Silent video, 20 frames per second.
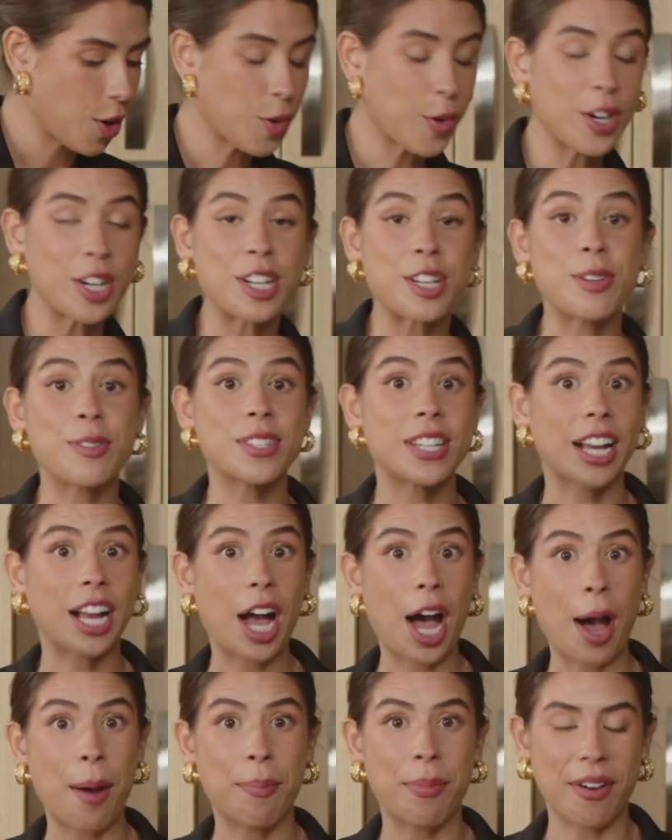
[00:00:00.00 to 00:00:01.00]
Going to use a
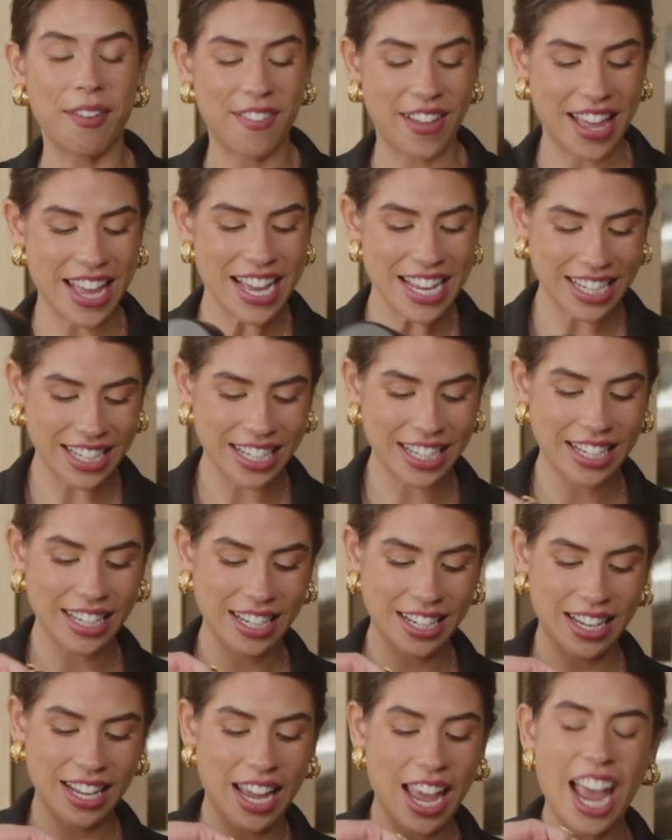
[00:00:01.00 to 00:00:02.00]
cup of it
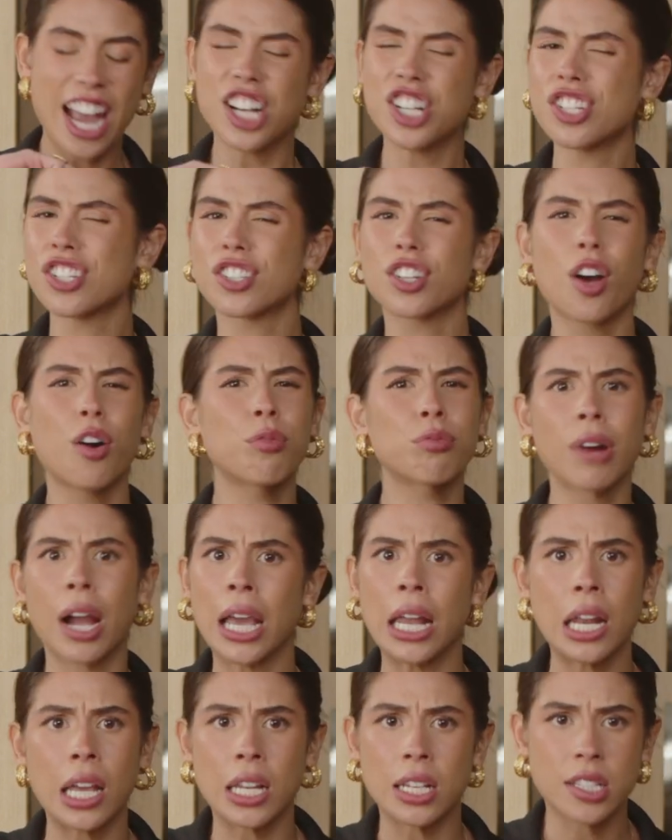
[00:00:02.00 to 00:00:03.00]
and just go
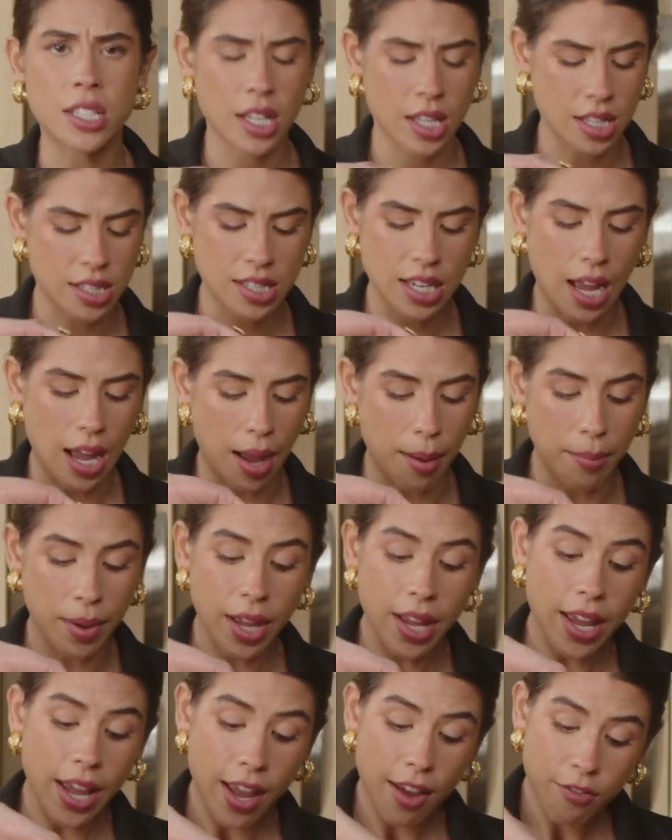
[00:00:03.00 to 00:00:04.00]
right into the tub.
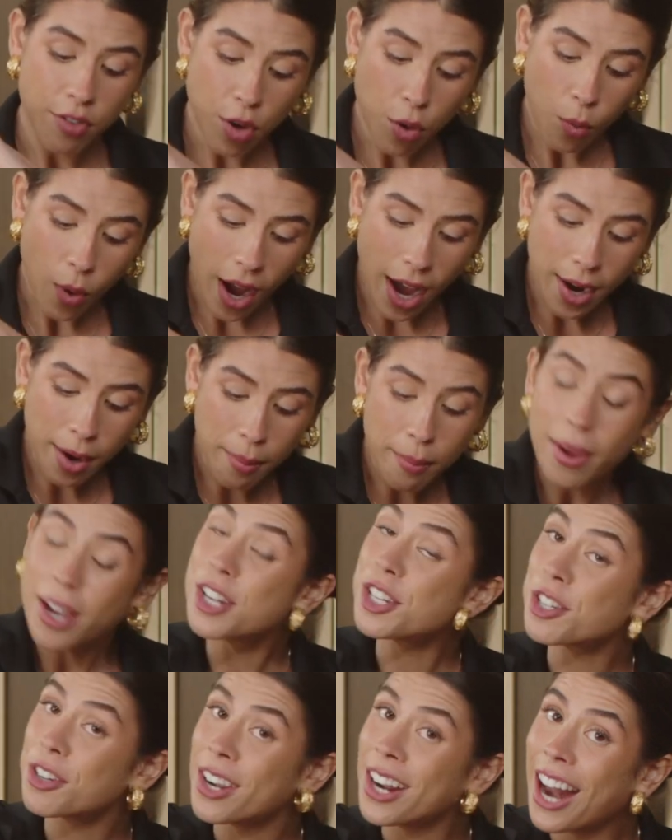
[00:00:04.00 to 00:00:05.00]
If you want to
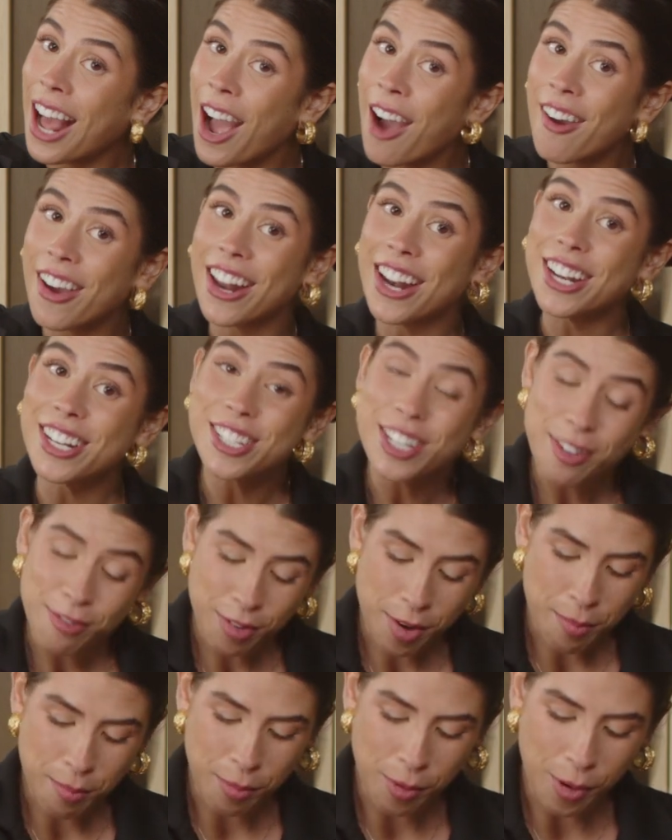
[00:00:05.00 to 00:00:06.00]
measure it out in a
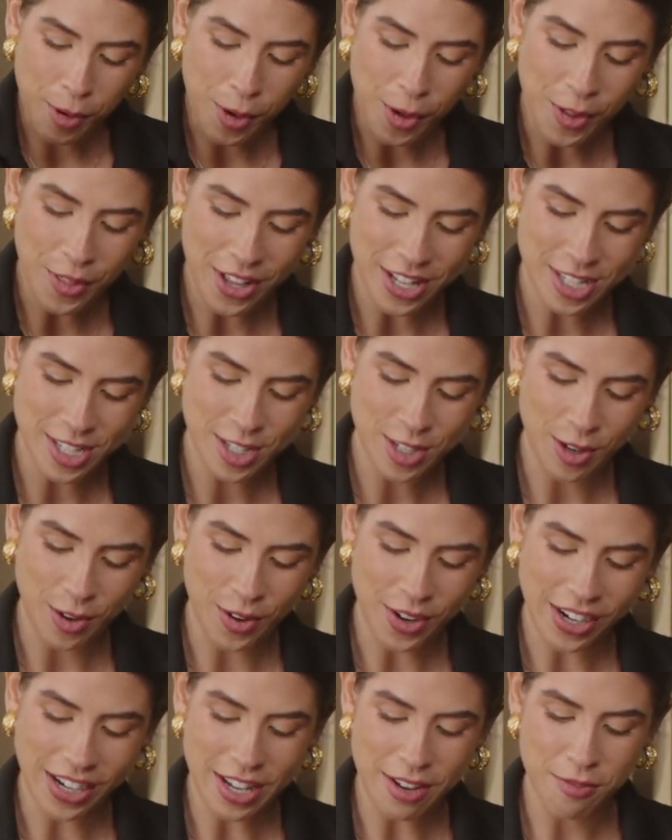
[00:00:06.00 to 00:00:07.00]
different bowl, that's
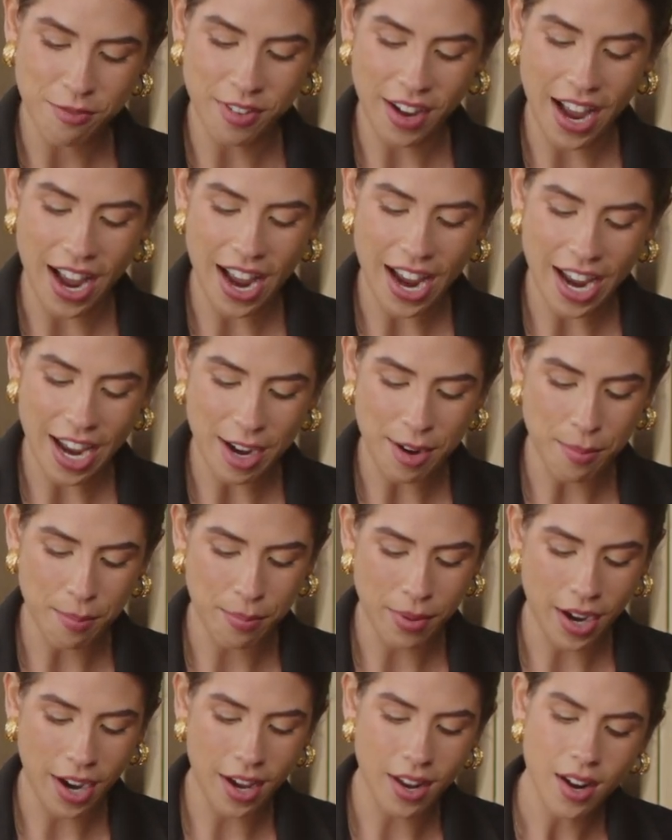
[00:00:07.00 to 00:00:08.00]
totally fine,
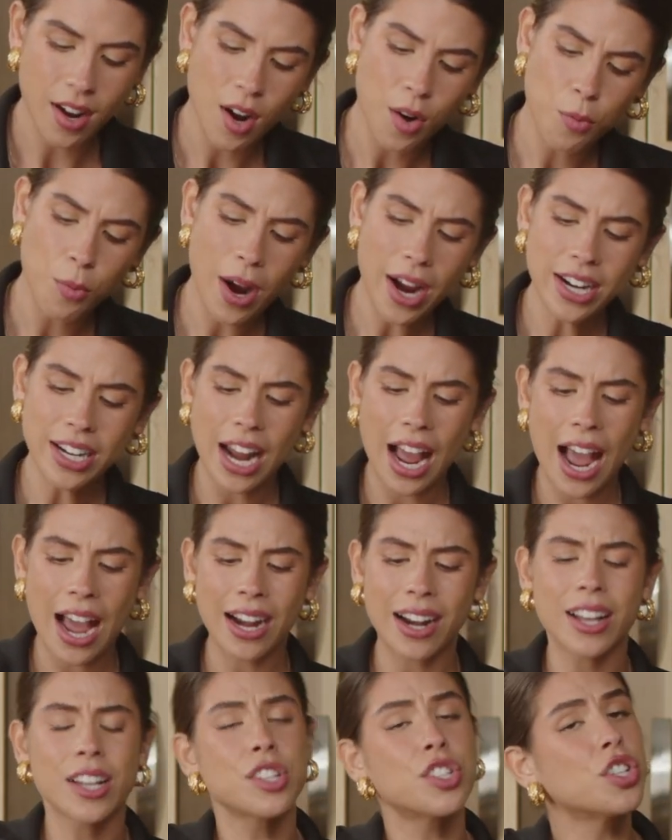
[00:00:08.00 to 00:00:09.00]
but why
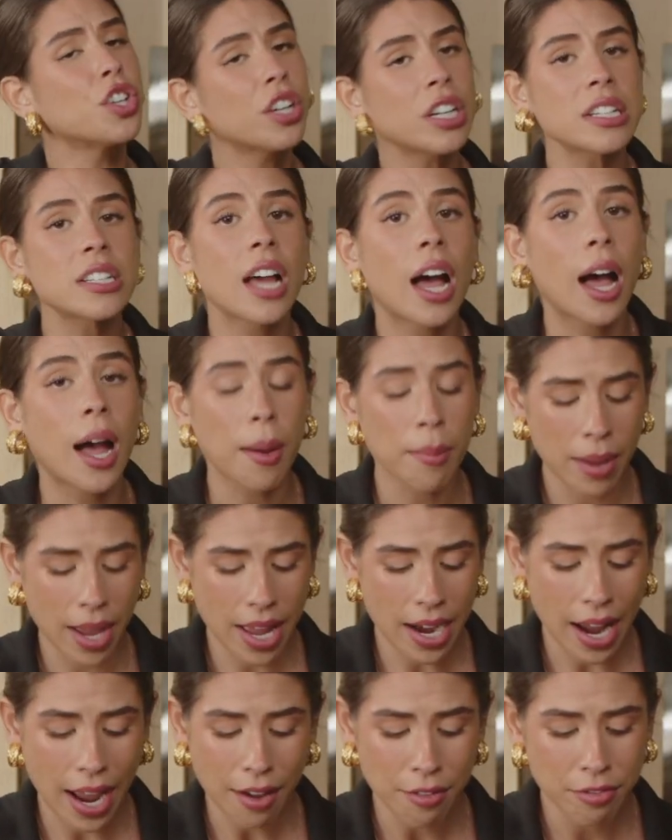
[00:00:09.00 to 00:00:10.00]
not? It's your tub
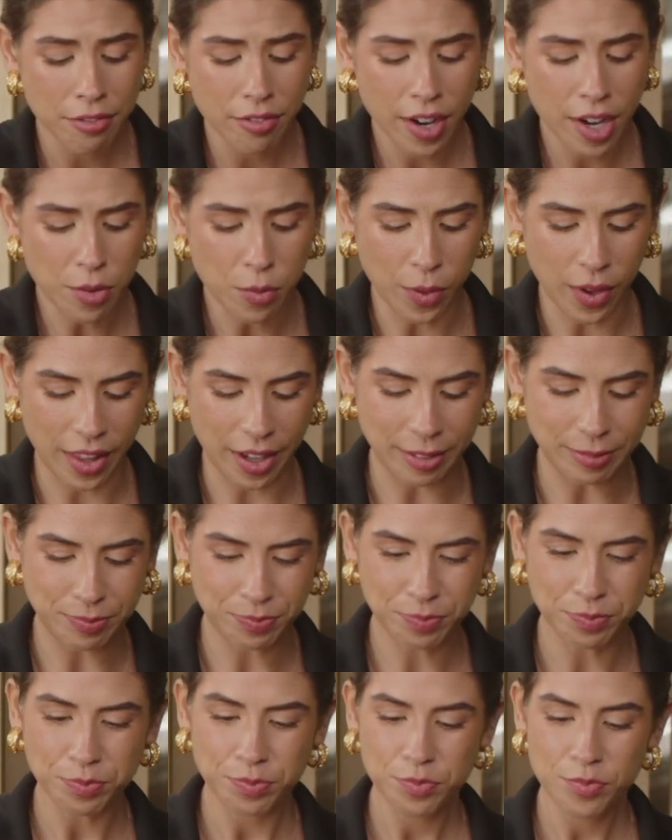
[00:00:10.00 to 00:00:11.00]
and have fun with it.
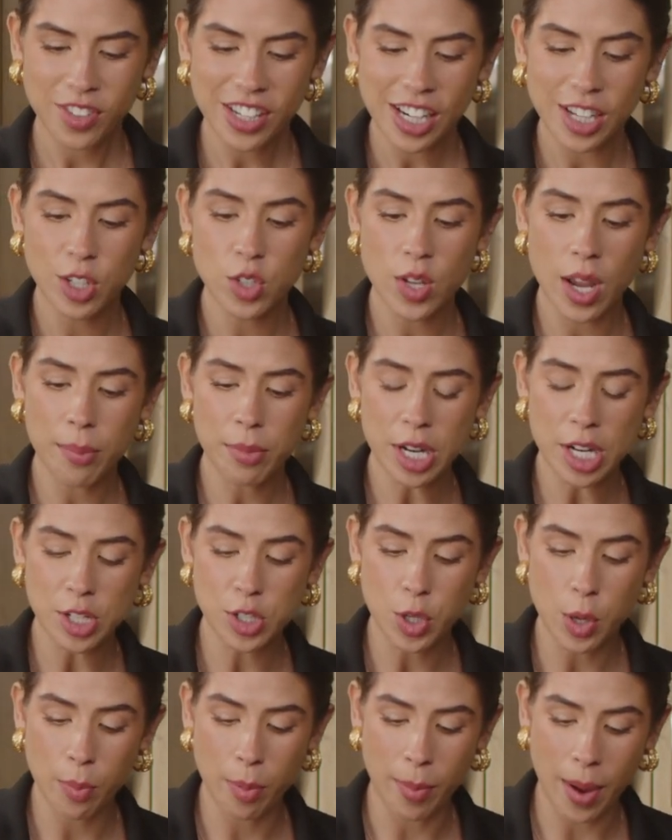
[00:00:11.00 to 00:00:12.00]
So I'm going to
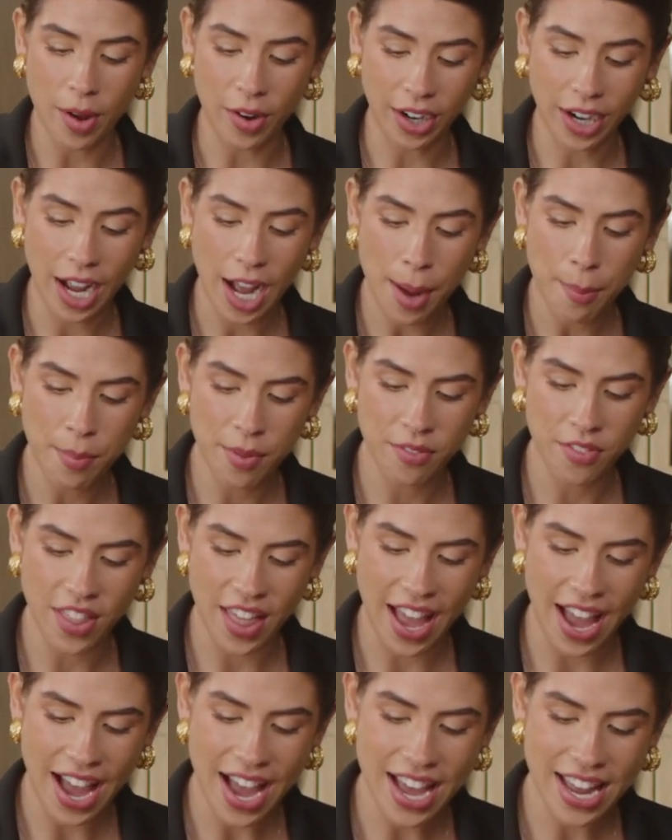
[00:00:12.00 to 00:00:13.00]
scoop about a cup of
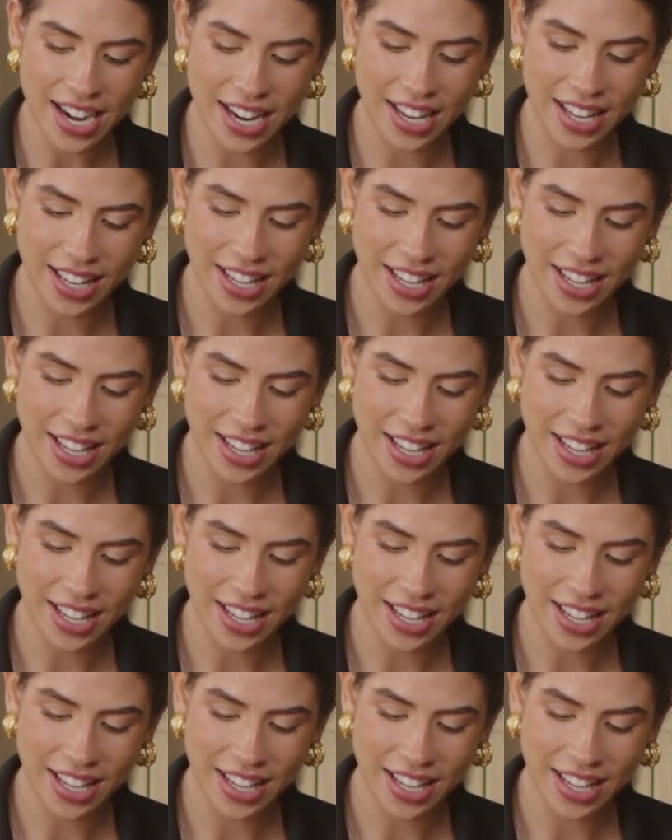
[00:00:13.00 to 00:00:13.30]
that